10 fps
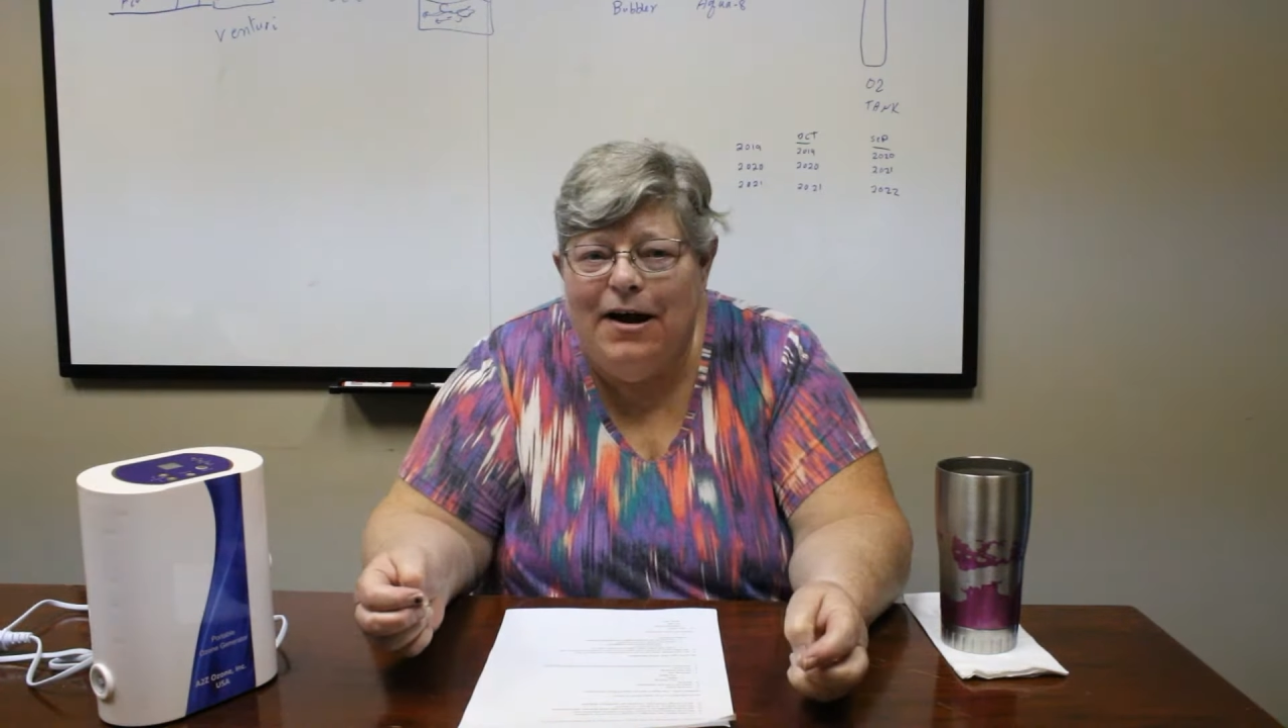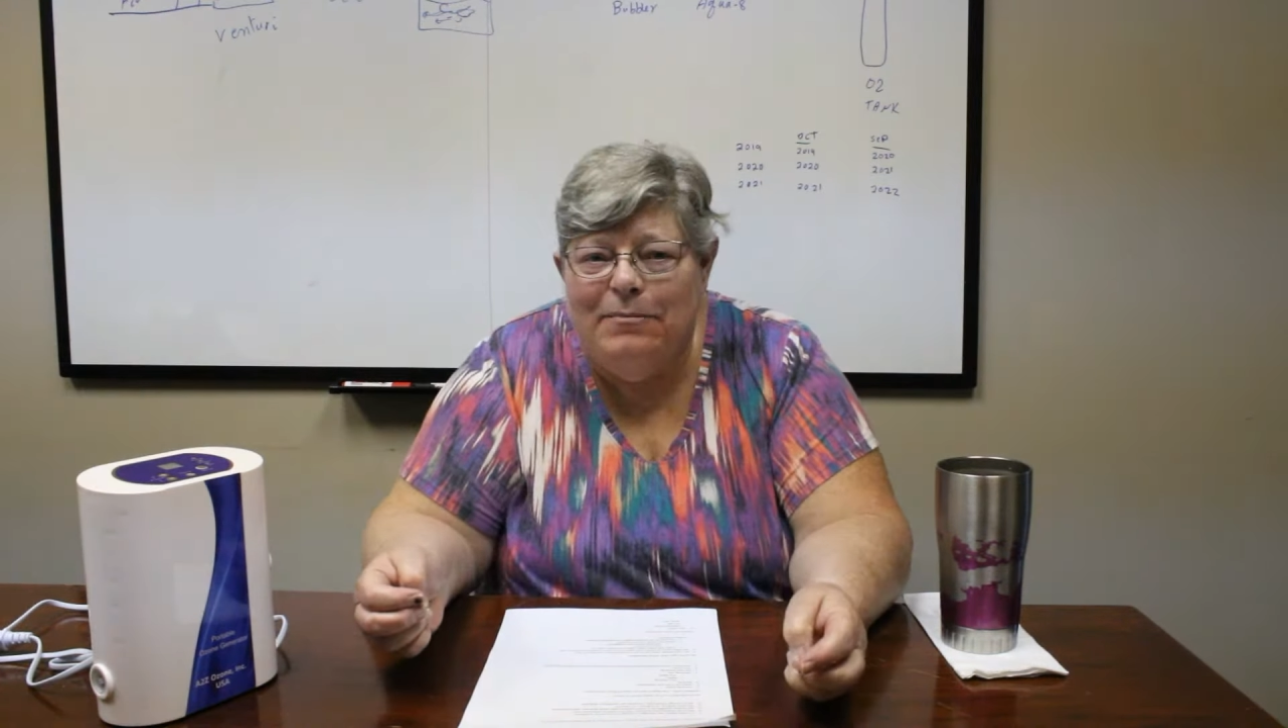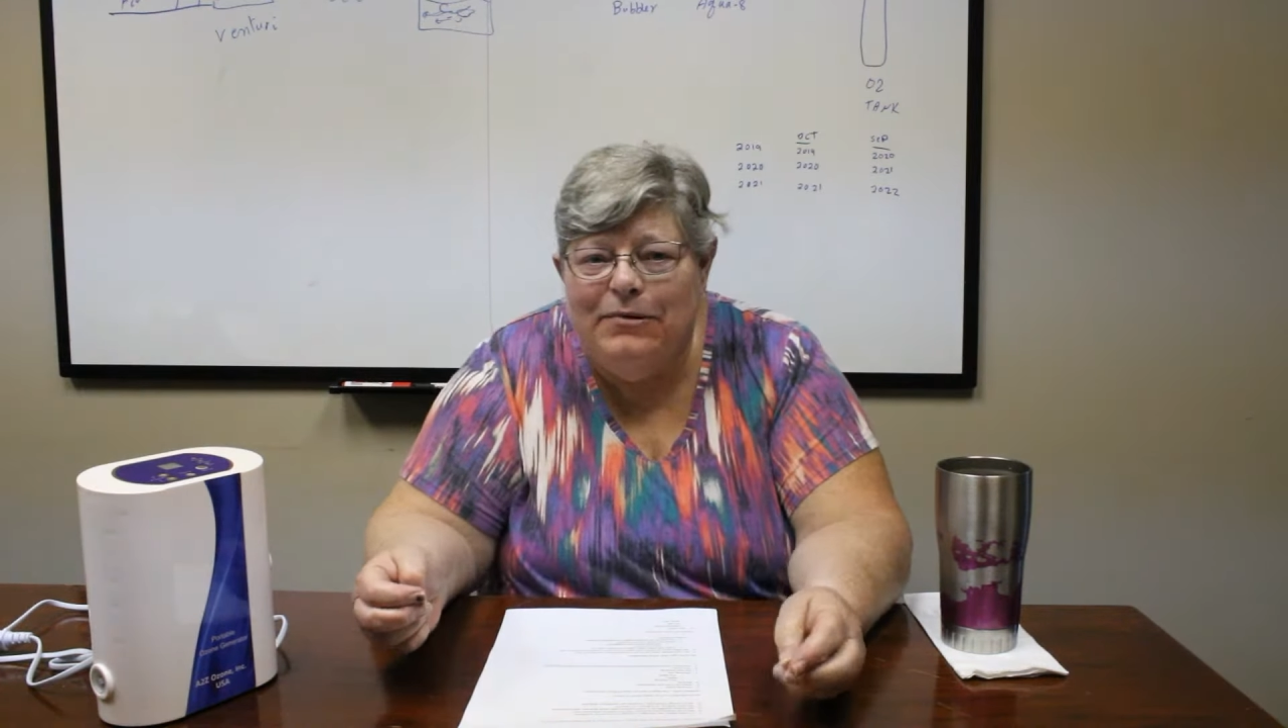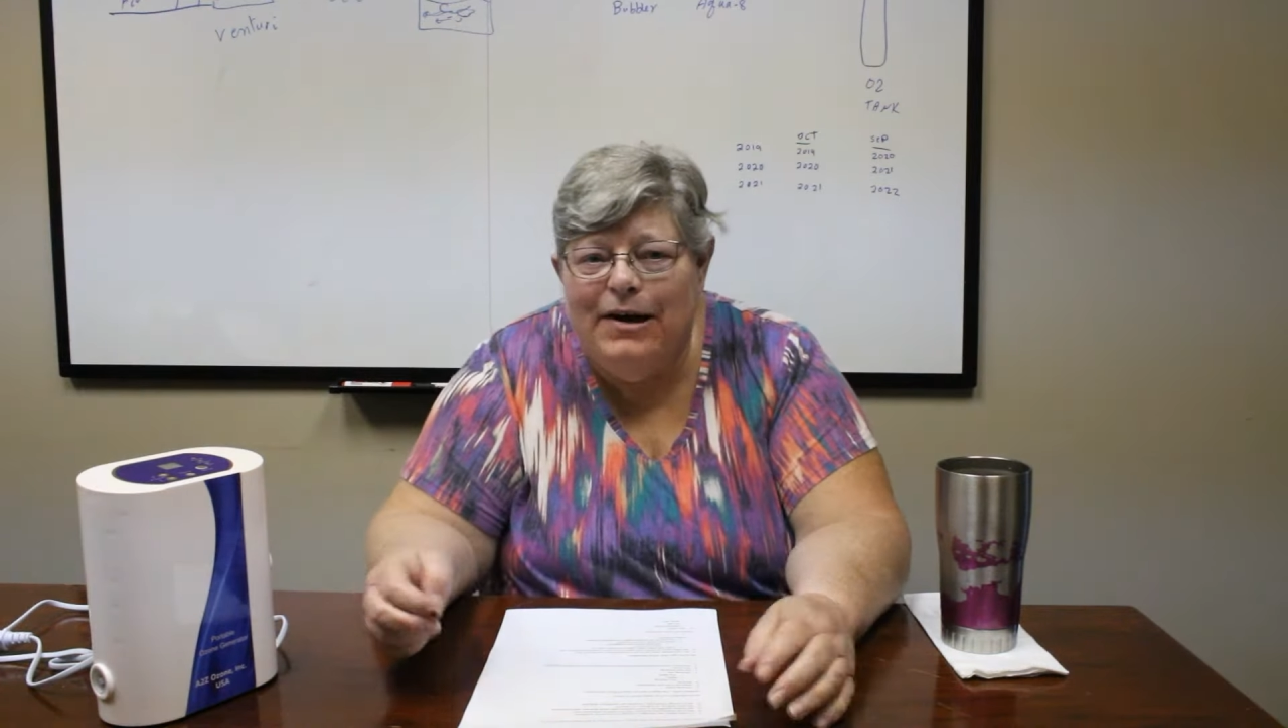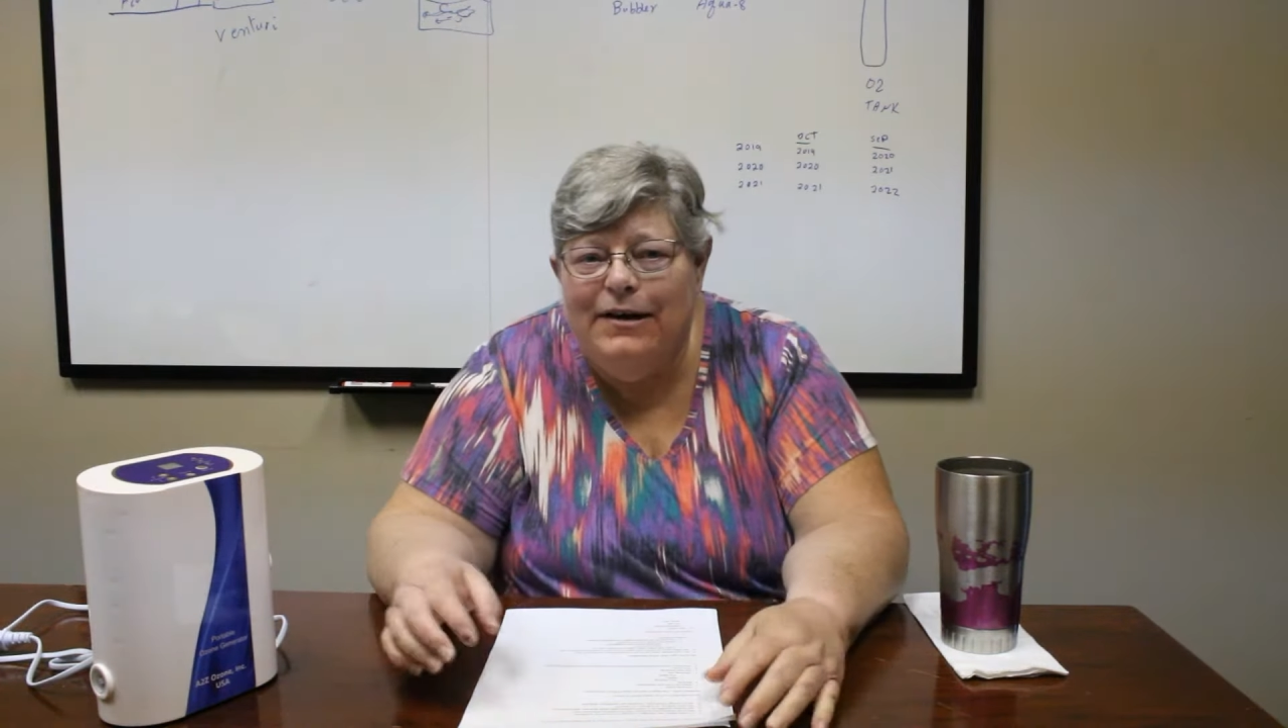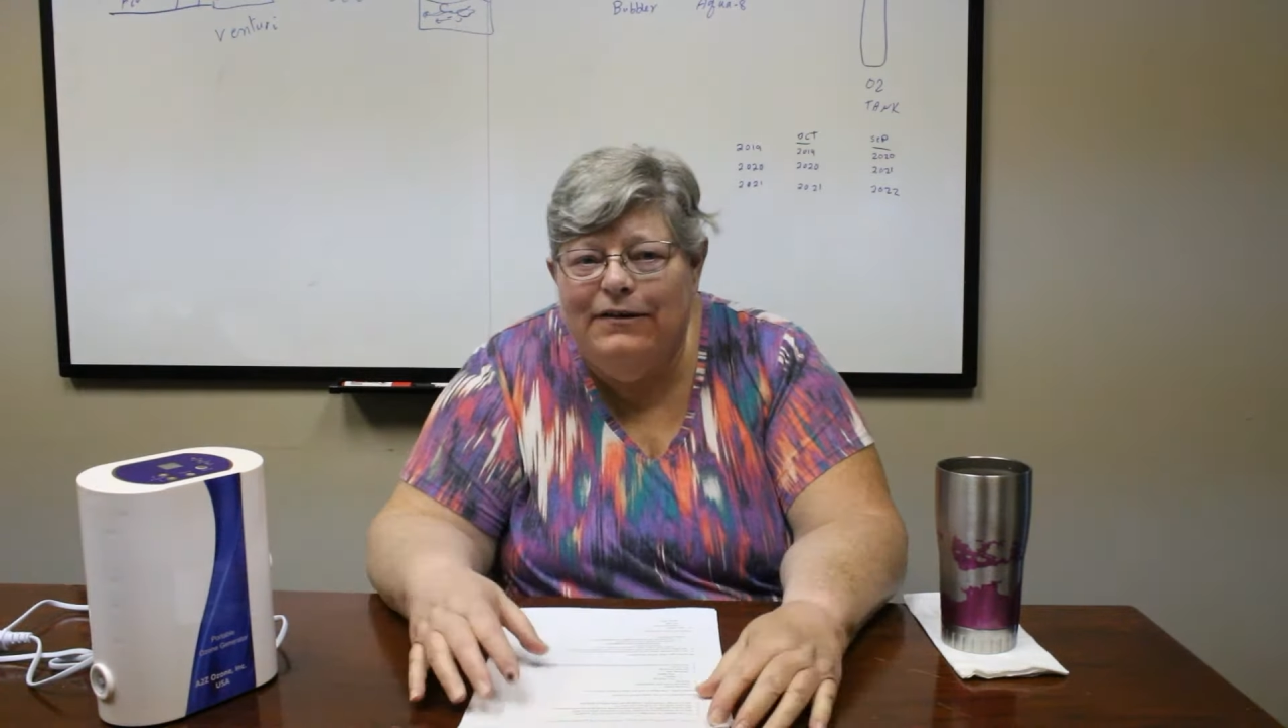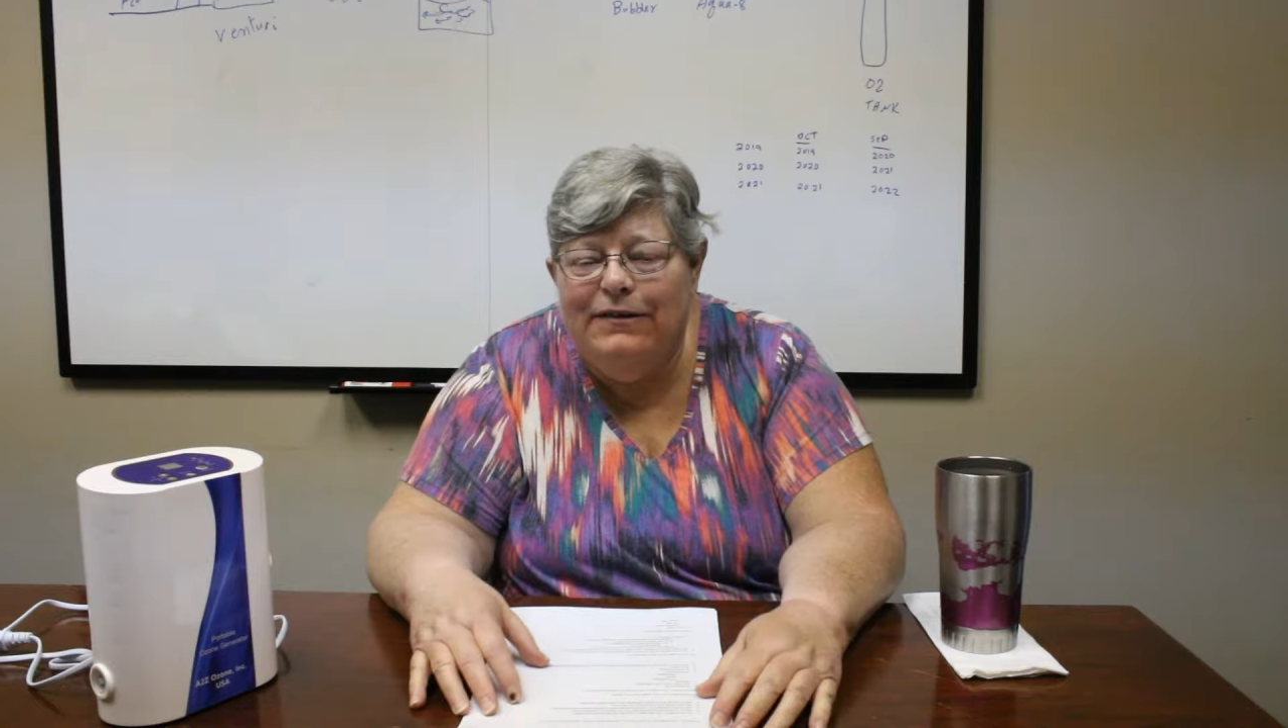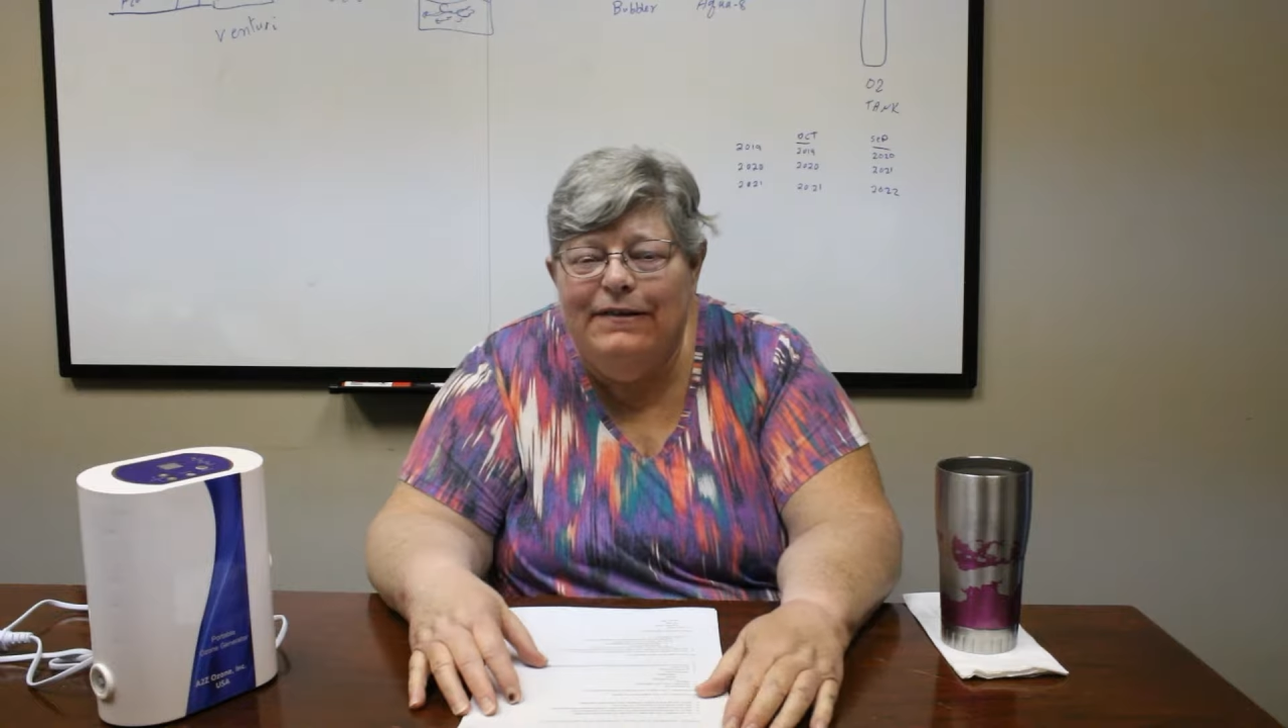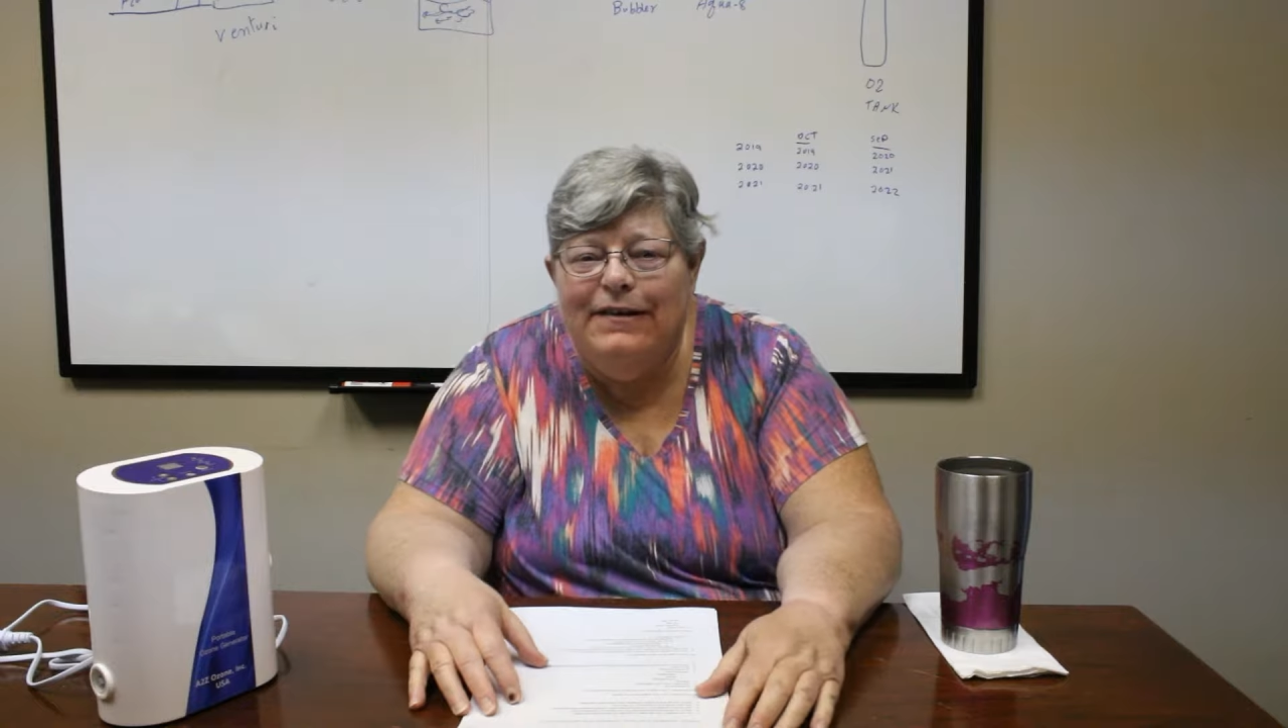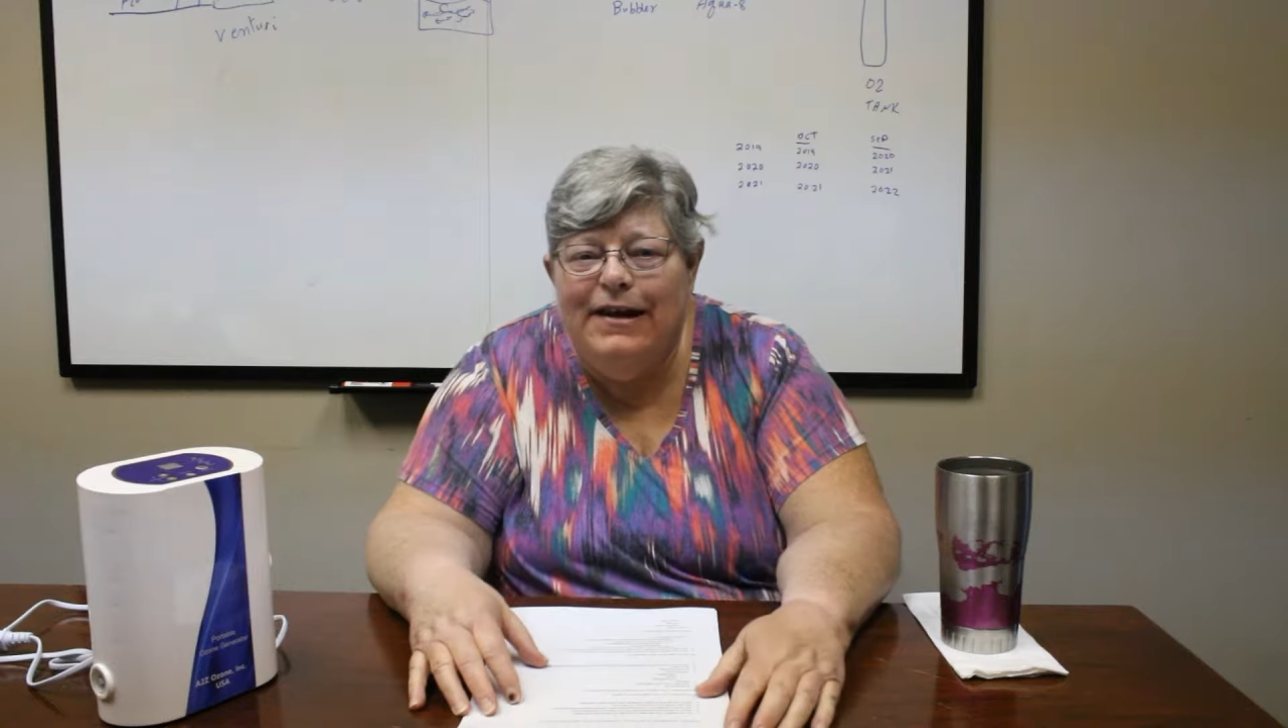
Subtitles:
operations